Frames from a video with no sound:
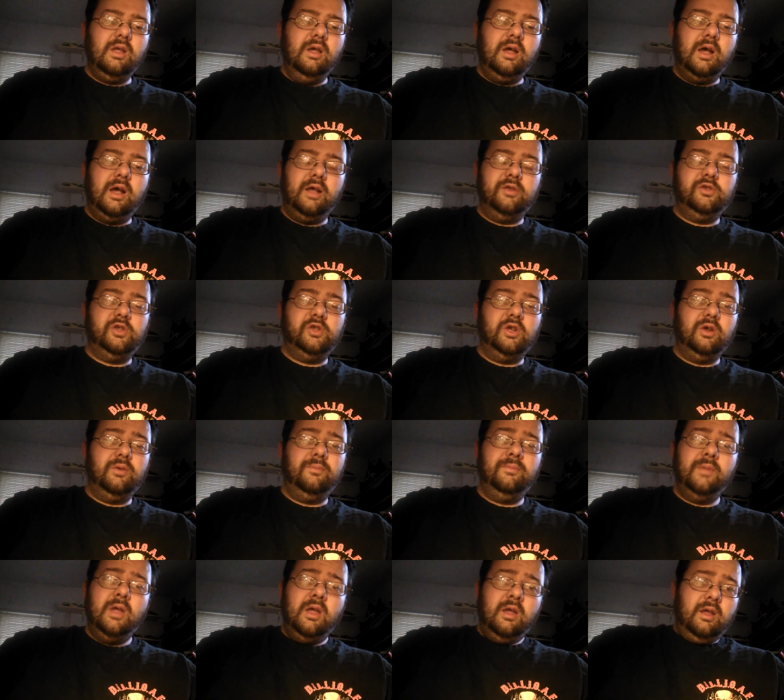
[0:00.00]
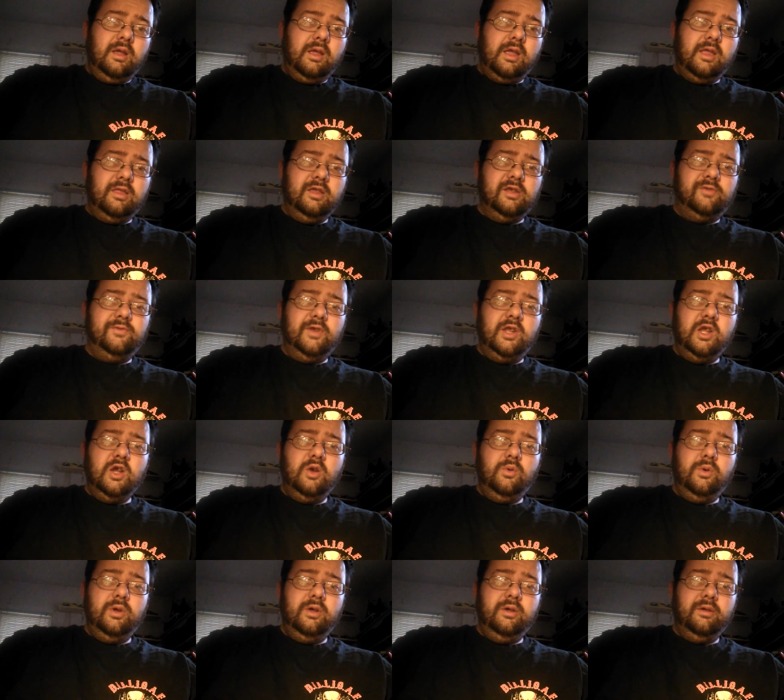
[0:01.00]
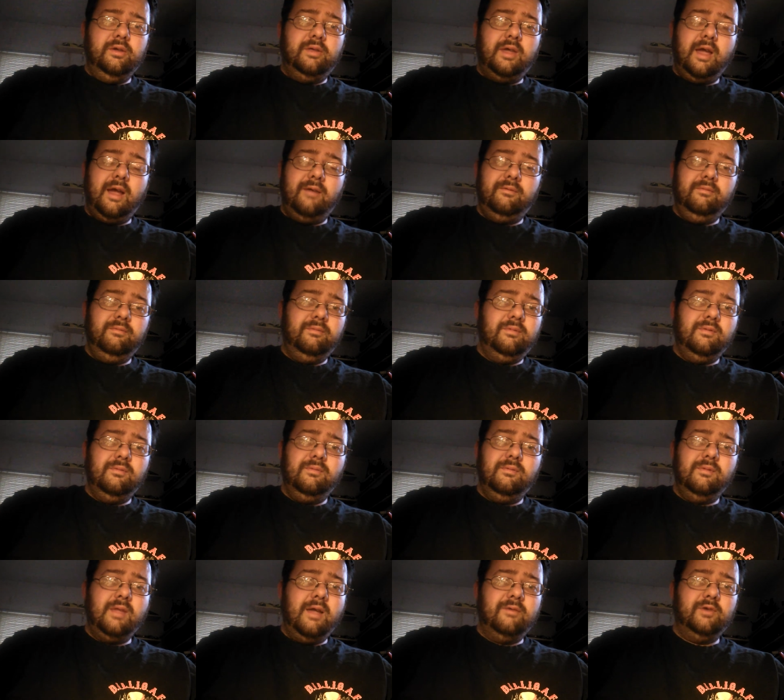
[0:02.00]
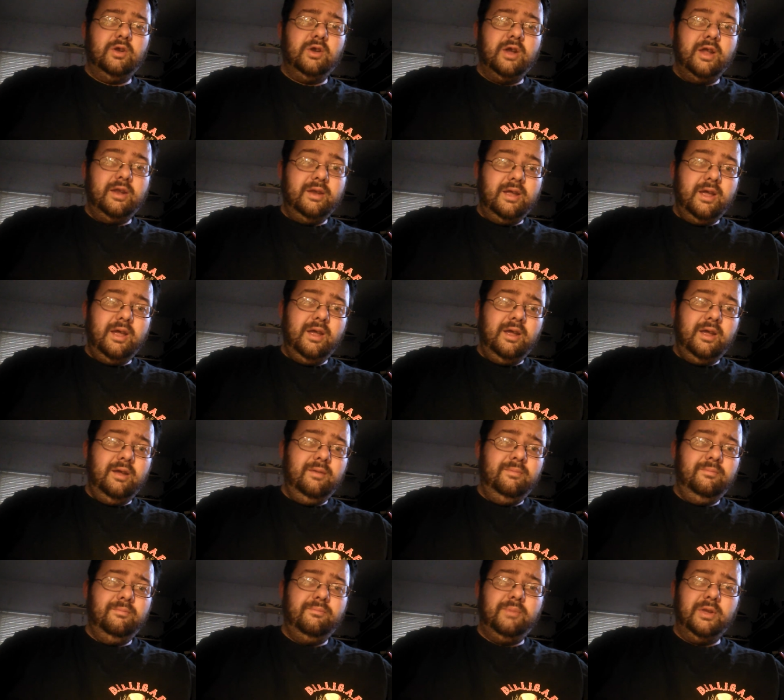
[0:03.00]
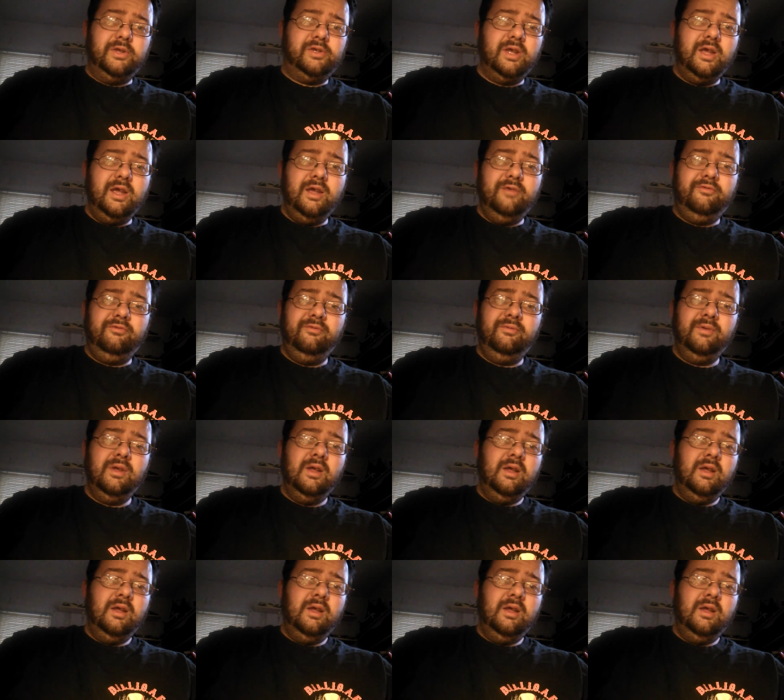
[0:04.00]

Uh, so in this video with have, have a great day, be safe,